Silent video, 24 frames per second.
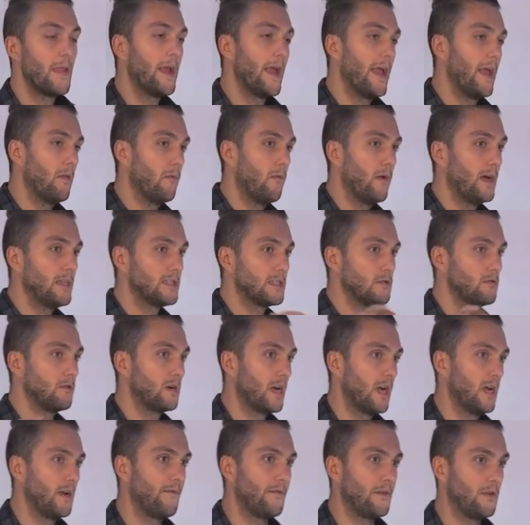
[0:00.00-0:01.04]
And once you
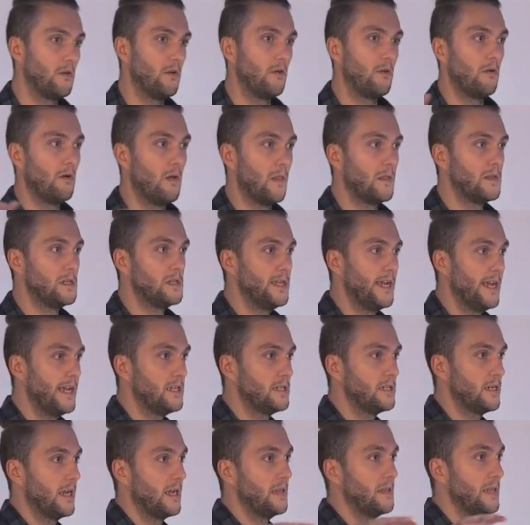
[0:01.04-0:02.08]
have your, all the
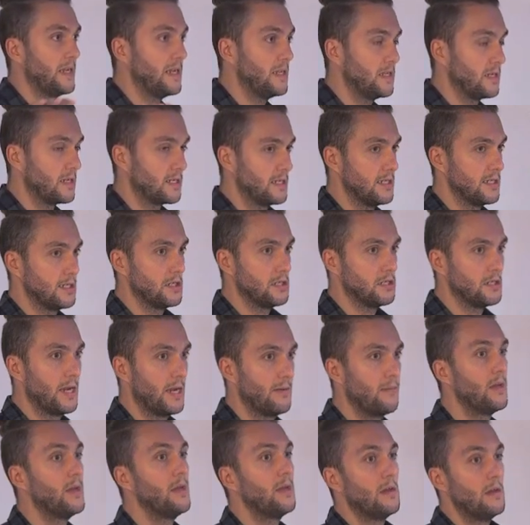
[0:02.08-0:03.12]
data and indexes in
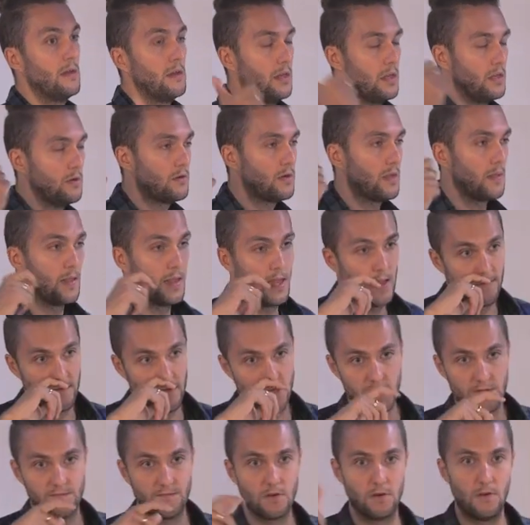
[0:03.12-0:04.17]
RAM, you can
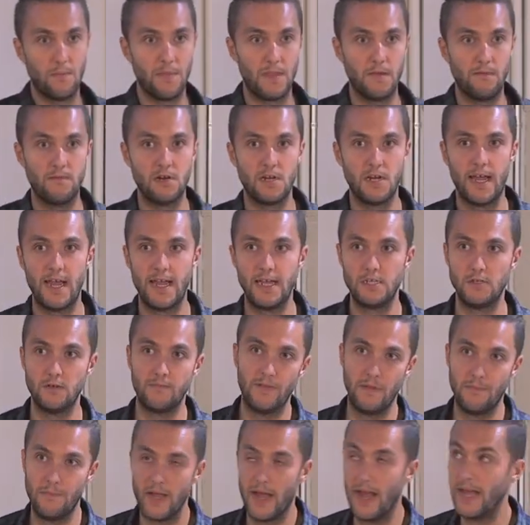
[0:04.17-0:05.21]
leverage from the variety
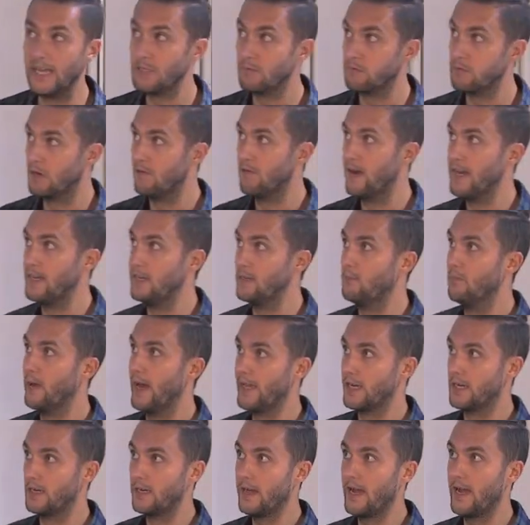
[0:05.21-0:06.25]
of APIs provided by
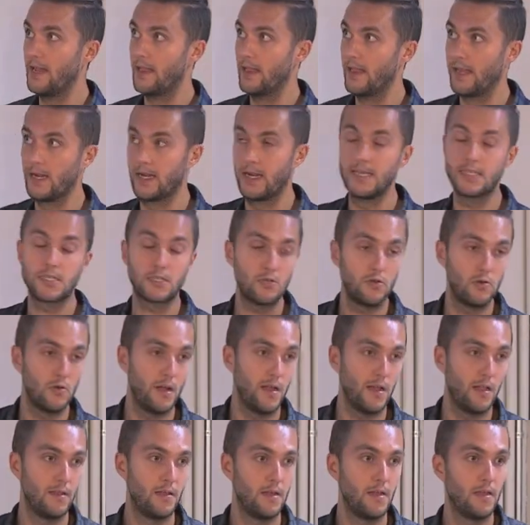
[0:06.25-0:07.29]
Ignite, like
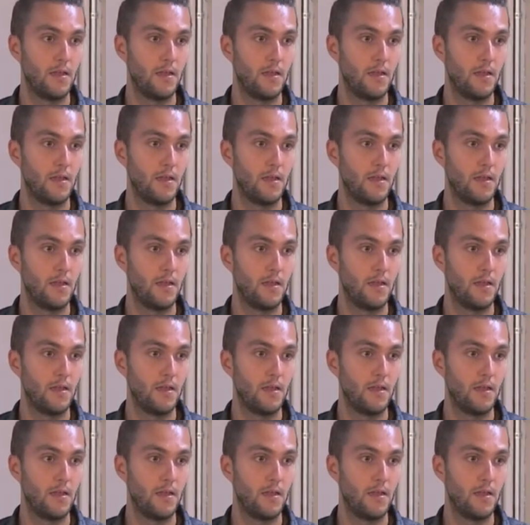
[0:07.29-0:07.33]
SQL,